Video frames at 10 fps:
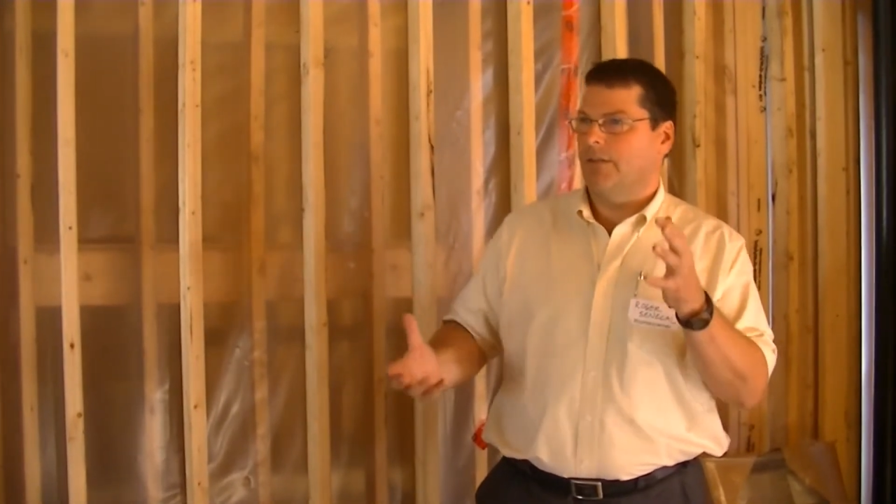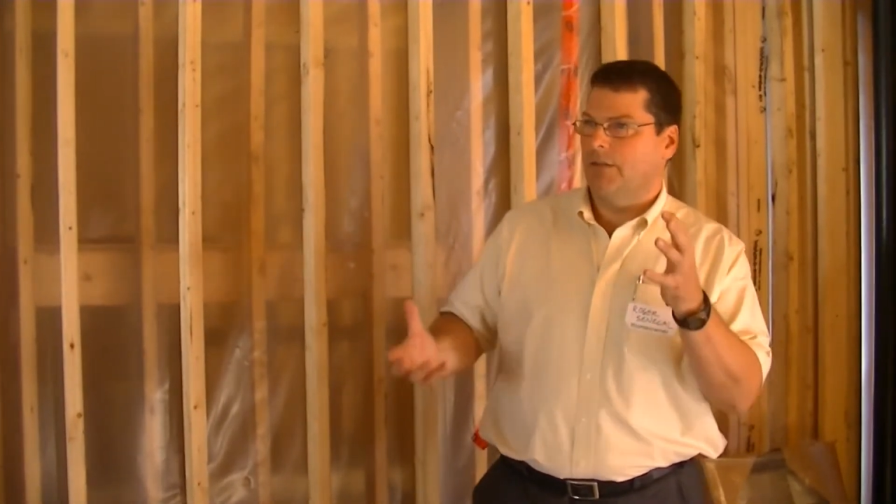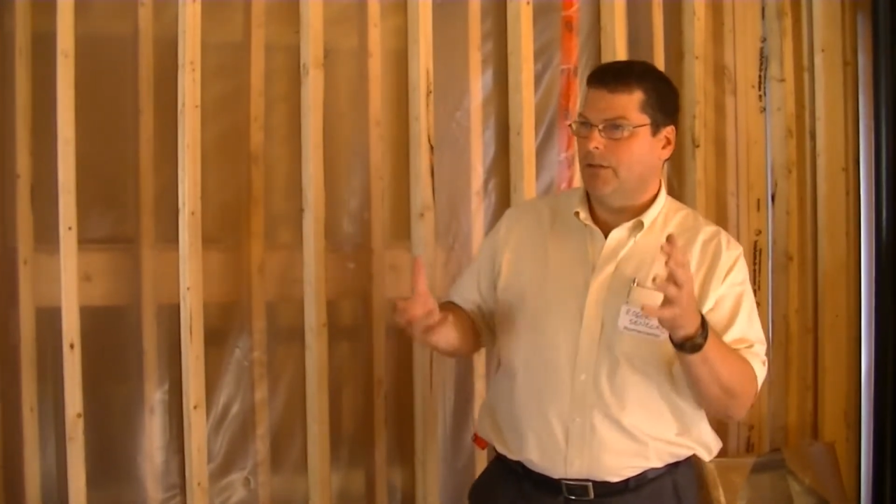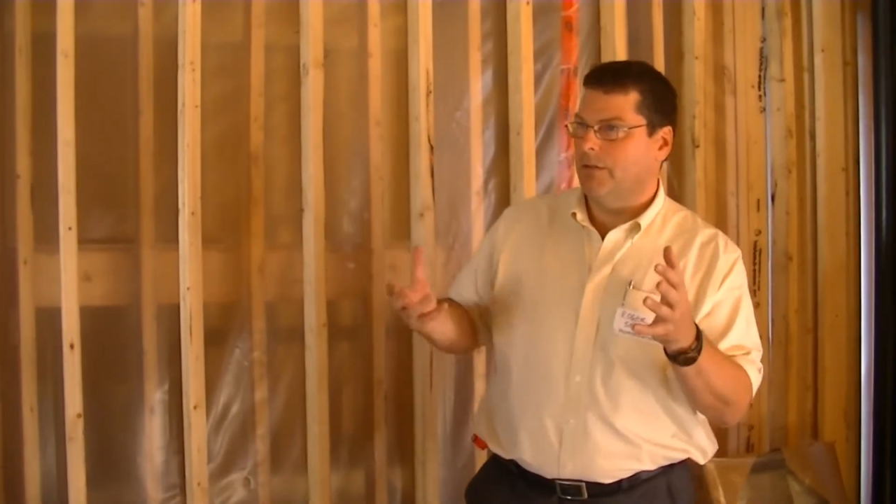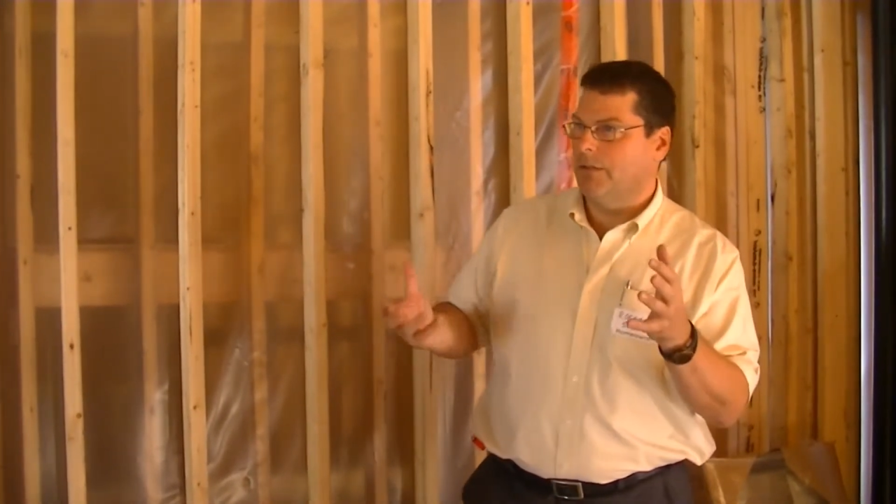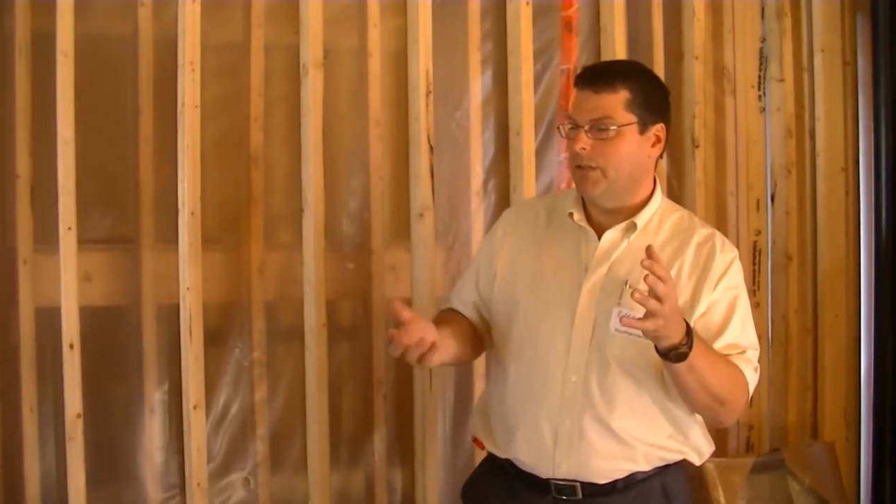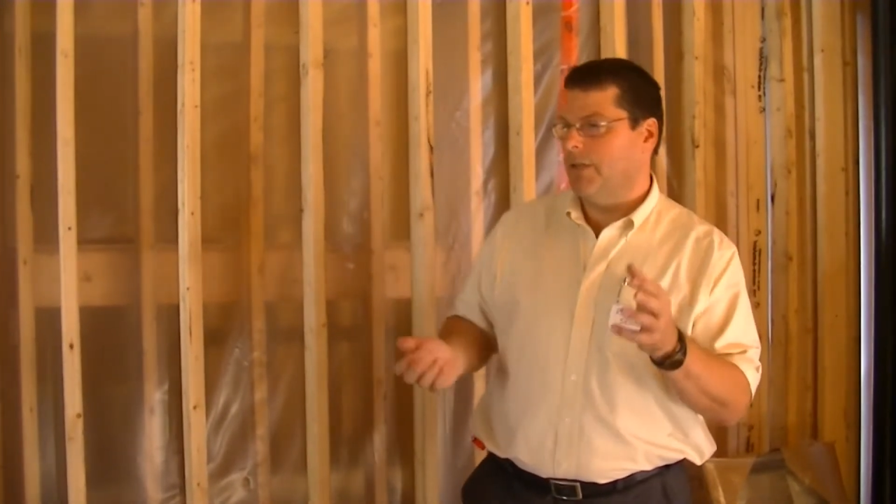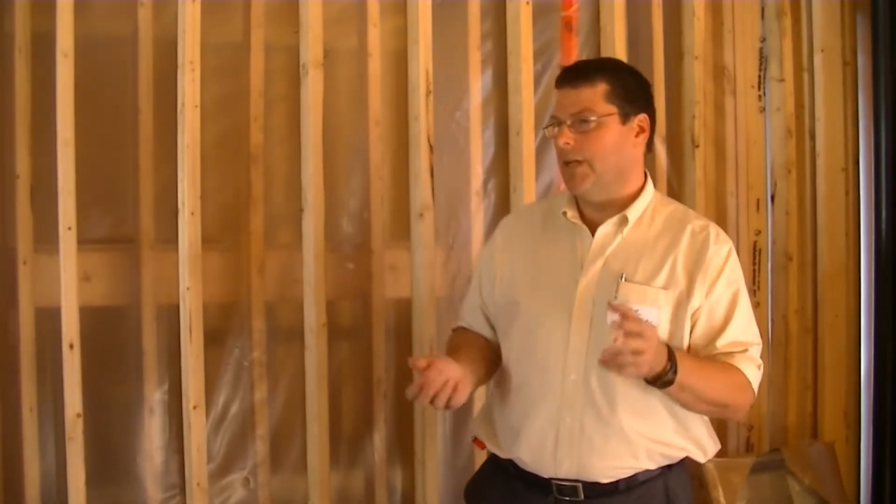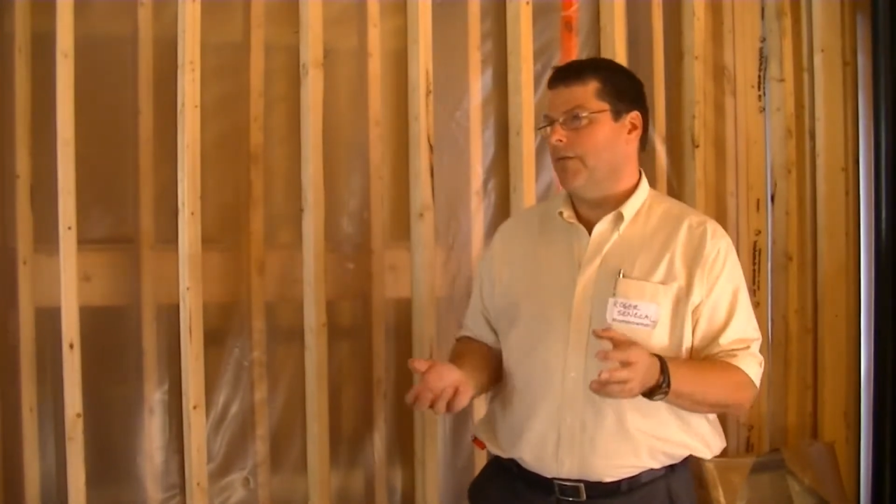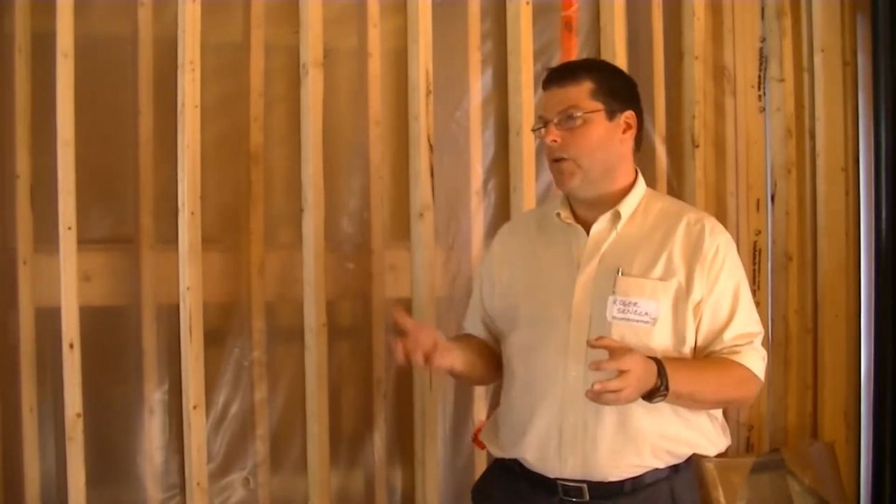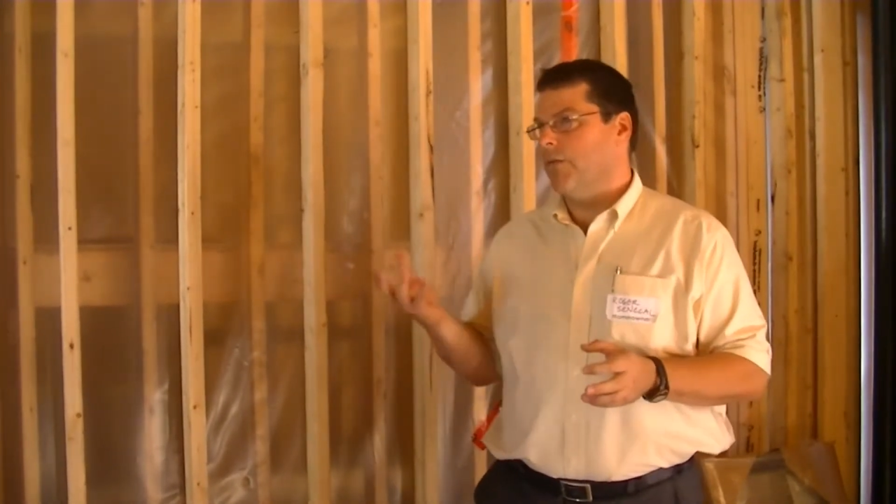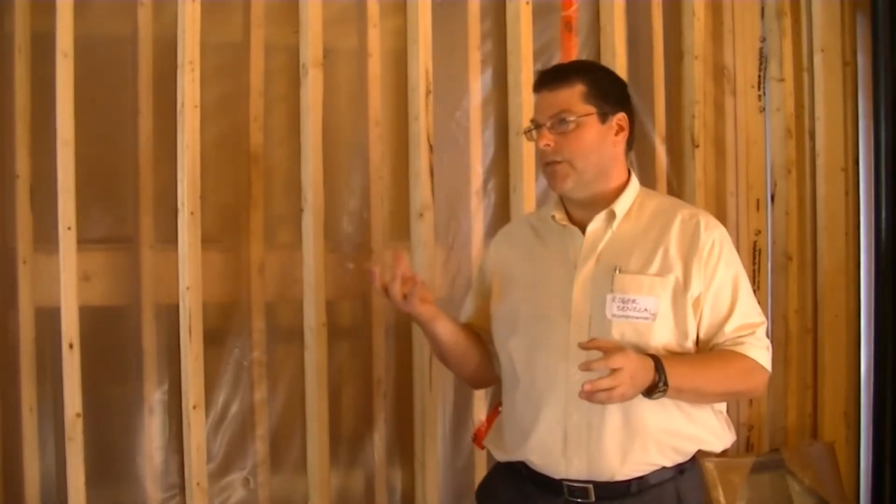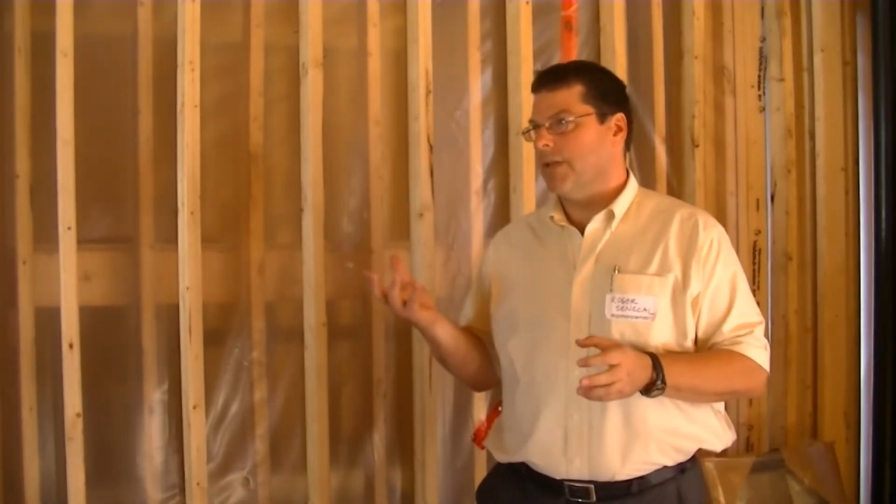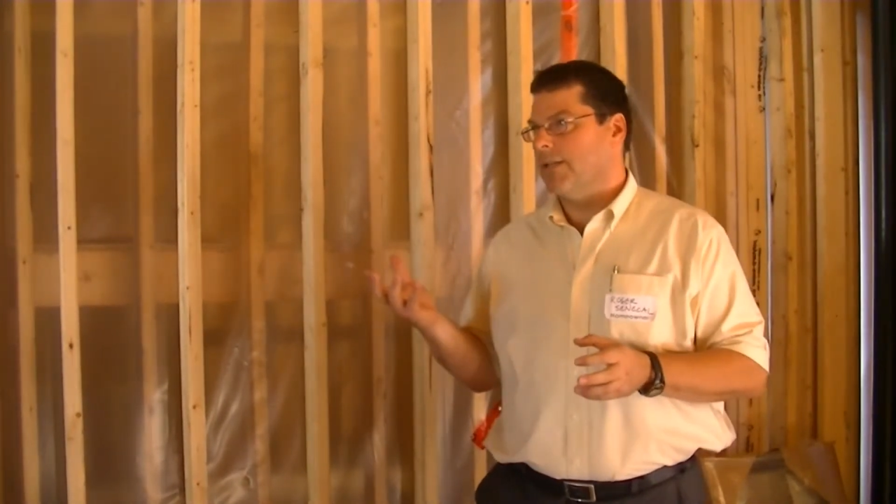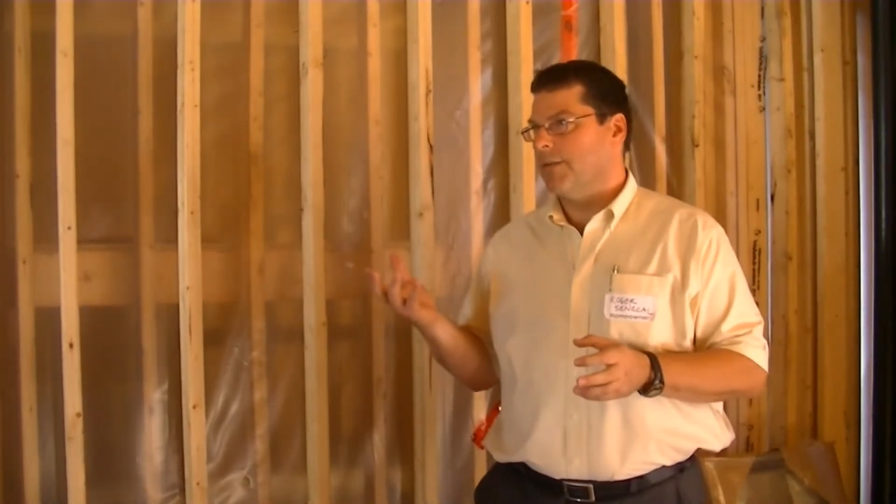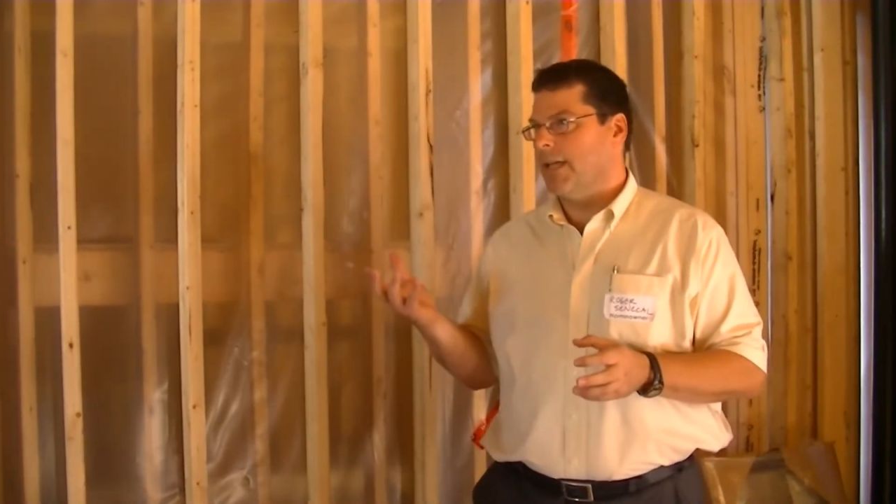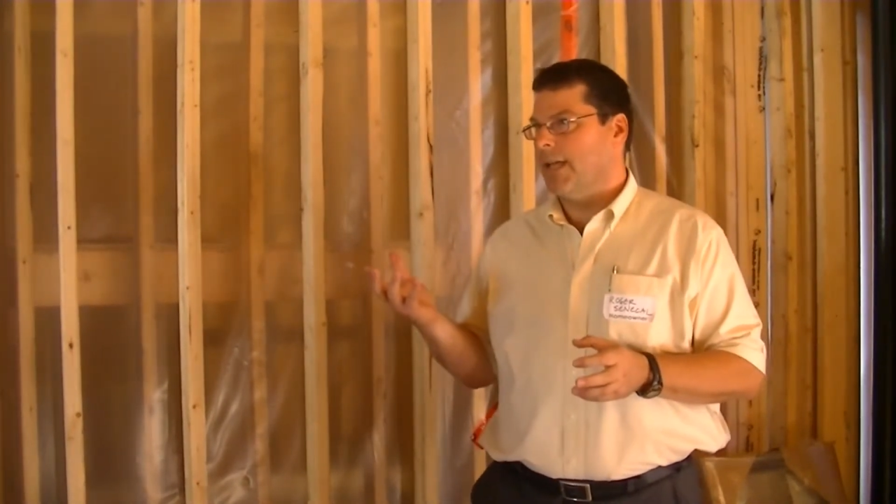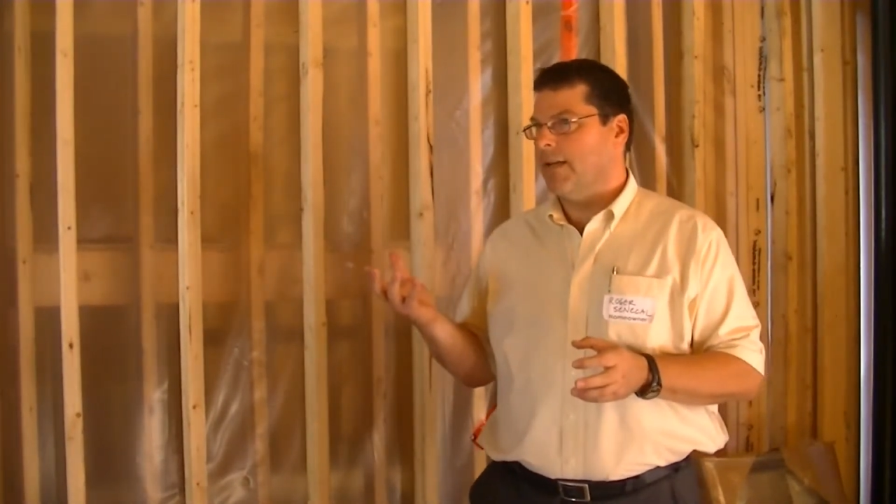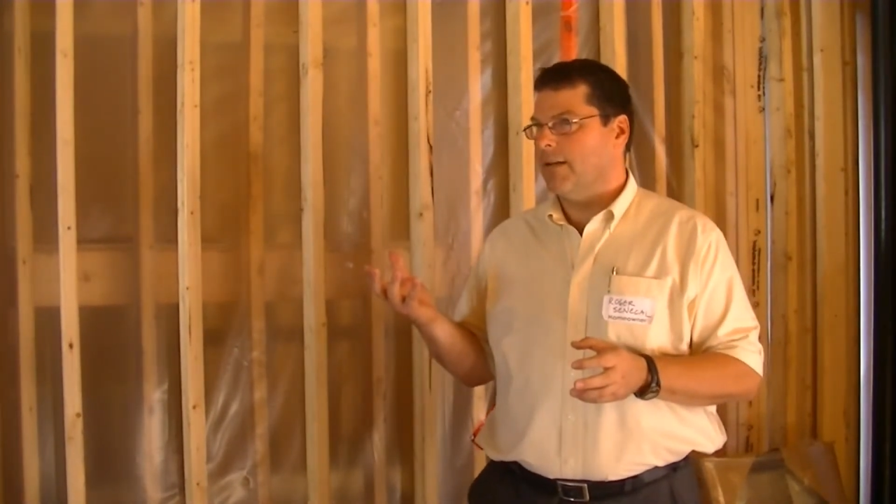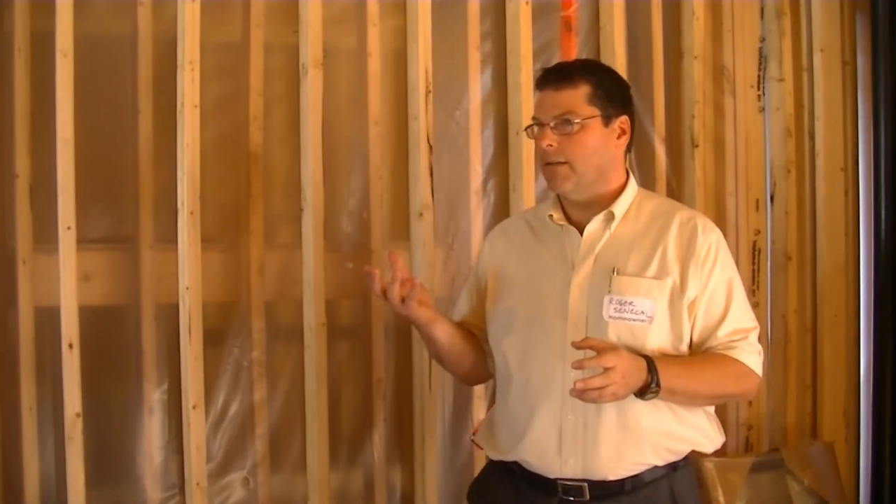and you're going to have an oversized
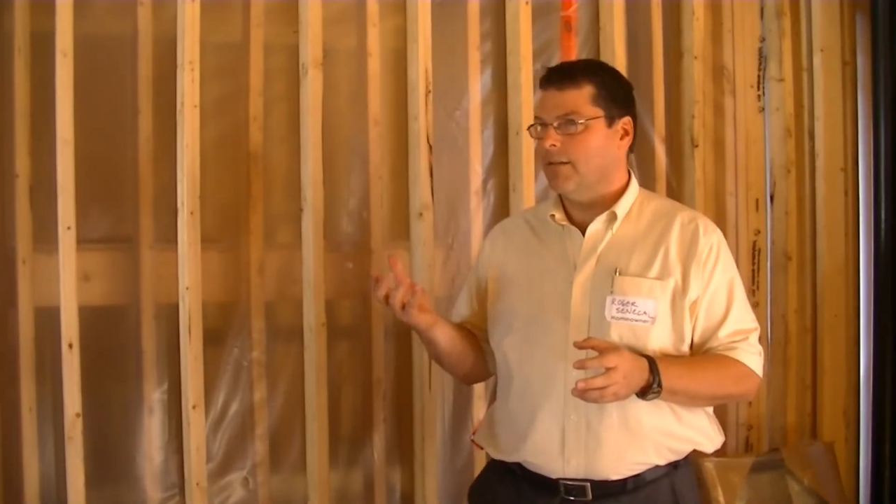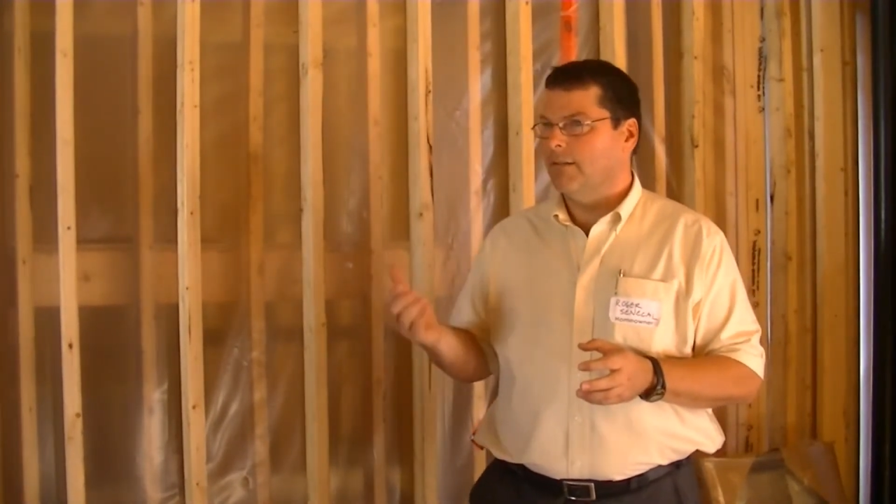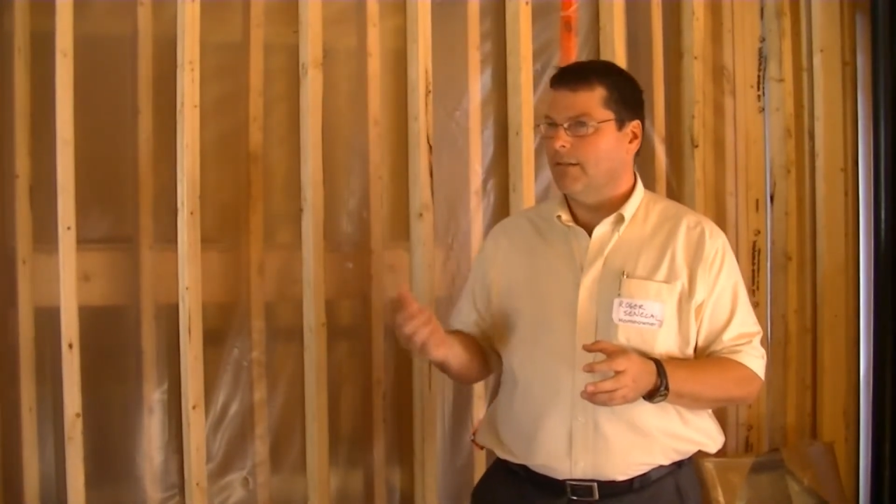mechanical.